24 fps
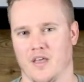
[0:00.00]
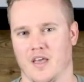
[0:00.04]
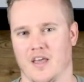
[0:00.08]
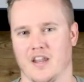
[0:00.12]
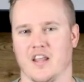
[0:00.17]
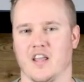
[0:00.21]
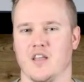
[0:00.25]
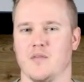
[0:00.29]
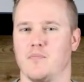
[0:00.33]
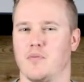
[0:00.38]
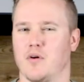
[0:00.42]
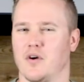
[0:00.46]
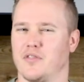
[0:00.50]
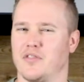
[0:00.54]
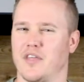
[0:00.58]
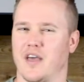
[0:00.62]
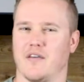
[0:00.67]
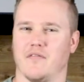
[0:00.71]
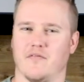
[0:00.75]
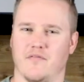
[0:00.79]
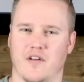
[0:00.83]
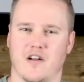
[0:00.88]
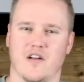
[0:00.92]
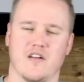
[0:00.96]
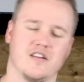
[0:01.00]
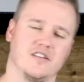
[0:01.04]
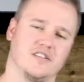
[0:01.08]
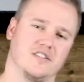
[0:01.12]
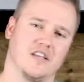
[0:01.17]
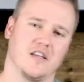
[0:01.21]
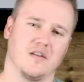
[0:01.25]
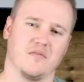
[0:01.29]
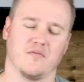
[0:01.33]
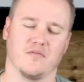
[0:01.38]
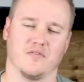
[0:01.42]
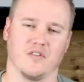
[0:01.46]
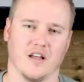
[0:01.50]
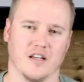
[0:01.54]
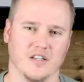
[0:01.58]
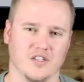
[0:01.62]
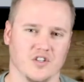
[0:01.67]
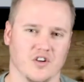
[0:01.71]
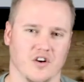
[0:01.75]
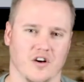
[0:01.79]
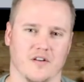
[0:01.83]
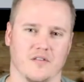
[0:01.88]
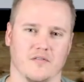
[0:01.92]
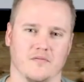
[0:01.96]
And he put that very same
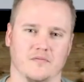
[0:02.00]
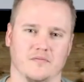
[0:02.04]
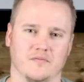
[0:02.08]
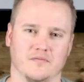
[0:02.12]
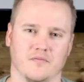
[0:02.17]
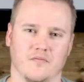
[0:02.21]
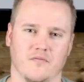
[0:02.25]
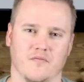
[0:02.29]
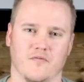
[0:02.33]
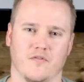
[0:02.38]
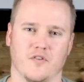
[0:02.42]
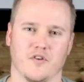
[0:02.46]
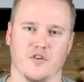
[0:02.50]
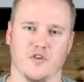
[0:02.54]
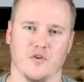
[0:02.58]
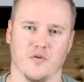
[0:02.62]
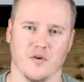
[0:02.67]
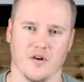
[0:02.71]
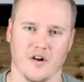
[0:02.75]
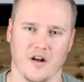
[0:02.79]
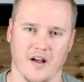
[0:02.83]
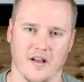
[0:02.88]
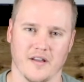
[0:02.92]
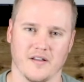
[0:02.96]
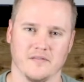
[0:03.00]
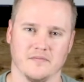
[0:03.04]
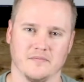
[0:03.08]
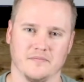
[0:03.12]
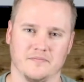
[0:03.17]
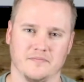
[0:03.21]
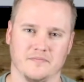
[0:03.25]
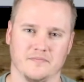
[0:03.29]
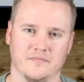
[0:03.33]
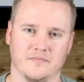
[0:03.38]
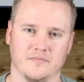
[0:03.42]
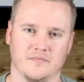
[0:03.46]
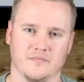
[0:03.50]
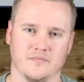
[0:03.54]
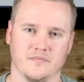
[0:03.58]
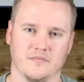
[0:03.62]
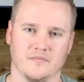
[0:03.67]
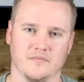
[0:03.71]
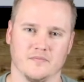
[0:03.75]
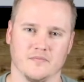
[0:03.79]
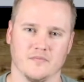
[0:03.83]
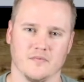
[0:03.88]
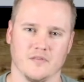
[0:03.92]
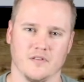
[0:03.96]
flesh on for you and I,
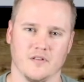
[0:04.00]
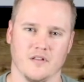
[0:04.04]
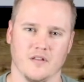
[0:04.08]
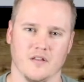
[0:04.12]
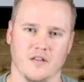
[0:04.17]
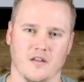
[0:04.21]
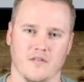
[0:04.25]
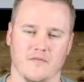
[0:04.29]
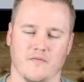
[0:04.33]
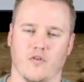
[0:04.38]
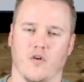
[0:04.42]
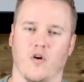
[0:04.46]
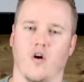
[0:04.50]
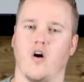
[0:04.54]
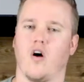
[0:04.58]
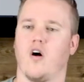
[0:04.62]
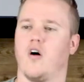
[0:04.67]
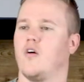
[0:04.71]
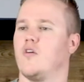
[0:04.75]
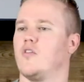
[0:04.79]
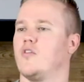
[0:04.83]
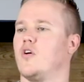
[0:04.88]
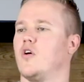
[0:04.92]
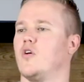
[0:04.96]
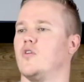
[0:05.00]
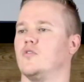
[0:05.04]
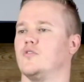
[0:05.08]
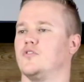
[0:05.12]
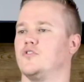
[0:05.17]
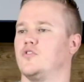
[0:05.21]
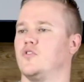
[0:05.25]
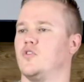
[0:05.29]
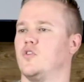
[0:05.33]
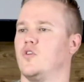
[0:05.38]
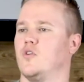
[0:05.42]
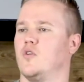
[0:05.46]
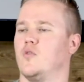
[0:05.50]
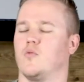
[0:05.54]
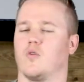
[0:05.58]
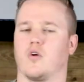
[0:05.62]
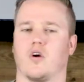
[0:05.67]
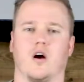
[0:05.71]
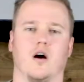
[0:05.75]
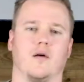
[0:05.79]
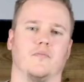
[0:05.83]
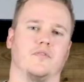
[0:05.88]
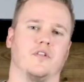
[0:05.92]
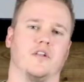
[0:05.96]
and for all those who will
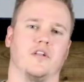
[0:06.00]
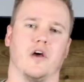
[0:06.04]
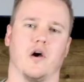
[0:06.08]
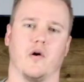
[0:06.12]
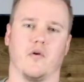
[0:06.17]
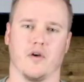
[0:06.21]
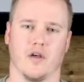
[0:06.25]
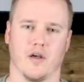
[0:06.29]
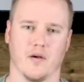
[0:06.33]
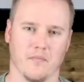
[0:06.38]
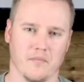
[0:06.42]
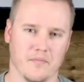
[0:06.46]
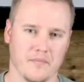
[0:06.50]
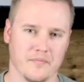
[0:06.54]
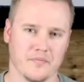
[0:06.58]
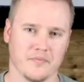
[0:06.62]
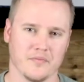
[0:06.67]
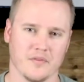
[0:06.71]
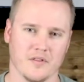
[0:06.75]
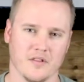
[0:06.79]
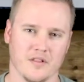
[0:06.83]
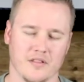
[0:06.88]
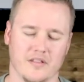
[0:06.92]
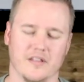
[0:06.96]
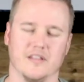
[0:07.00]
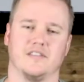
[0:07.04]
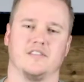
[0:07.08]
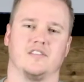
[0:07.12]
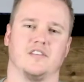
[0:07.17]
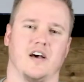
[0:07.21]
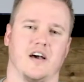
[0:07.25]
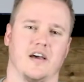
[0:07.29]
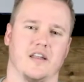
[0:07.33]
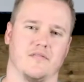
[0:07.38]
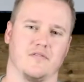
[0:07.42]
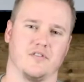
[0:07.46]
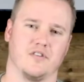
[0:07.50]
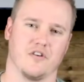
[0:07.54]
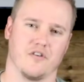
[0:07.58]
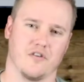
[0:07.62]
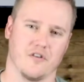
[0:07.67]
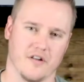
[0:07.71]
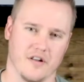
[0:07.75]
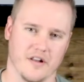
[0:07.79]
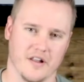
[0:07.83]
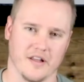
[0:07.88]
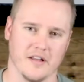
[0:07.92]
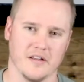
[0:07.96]
come to know him this side of
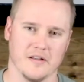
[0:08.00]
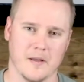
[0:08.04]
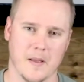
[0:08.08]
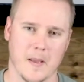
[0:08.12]
eternity,